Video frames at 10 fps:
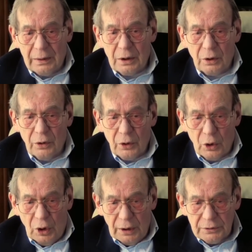the
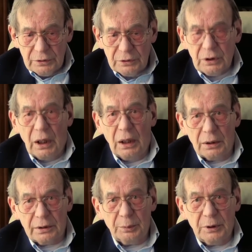causes
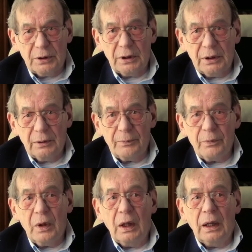ultimately,
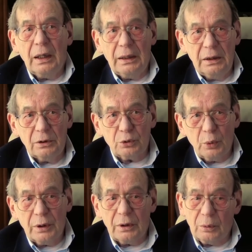and here's
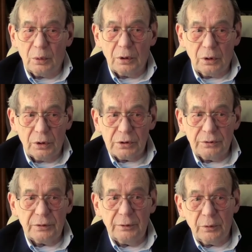where
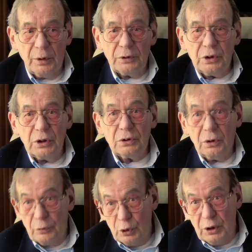Gurdjieff's
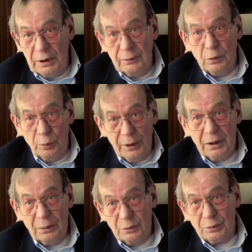differentiation of good and evil
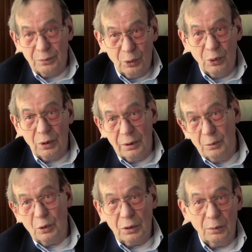becomes more and
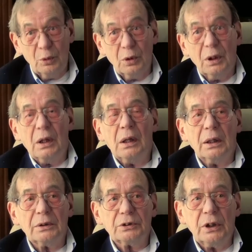more and more
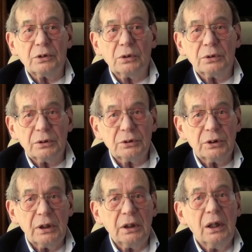essential to
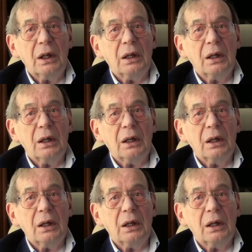see